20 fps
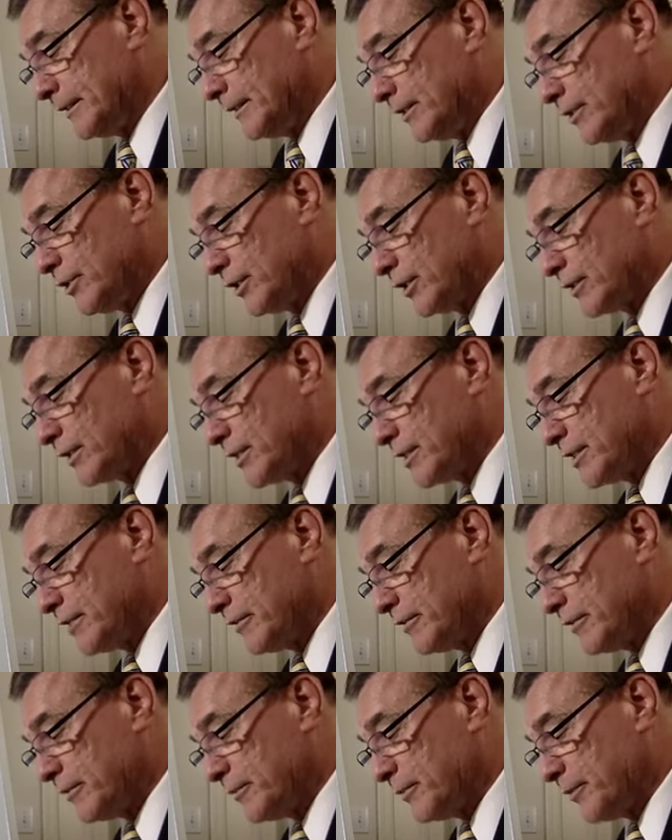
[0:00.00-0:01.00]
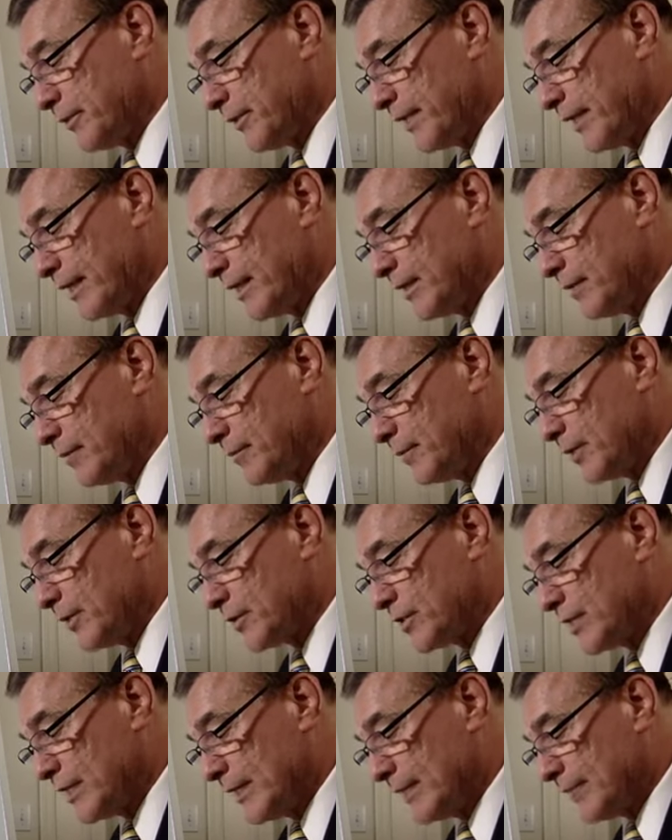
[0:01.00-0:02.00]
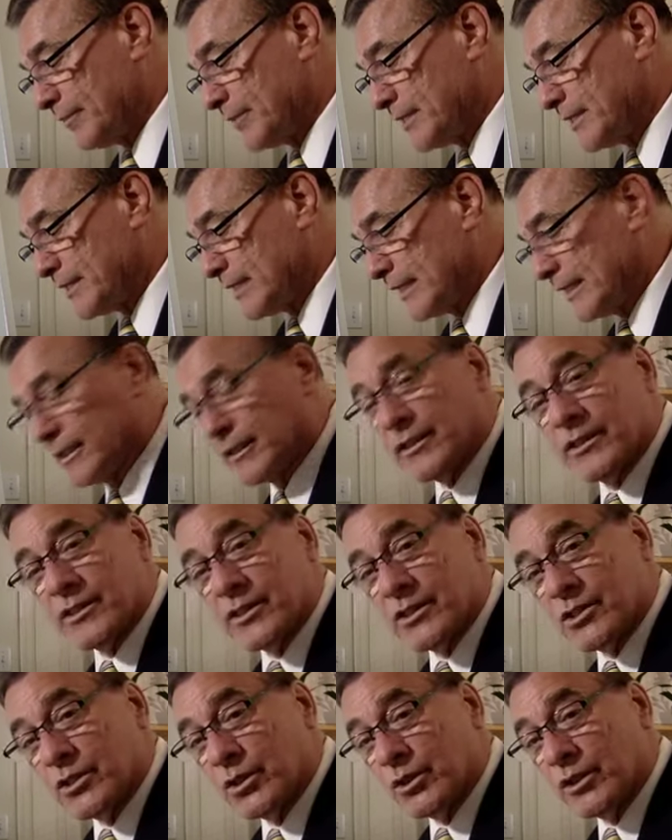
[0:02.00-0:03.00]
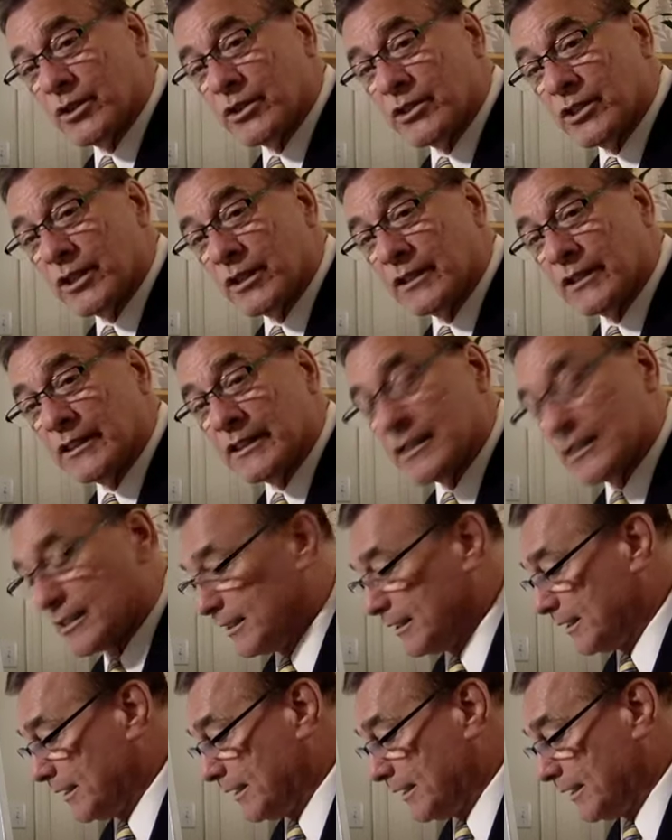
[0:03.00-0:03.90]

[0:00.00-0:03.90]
chocolate syrup, or they can box it up and sell it as assorted chocolates.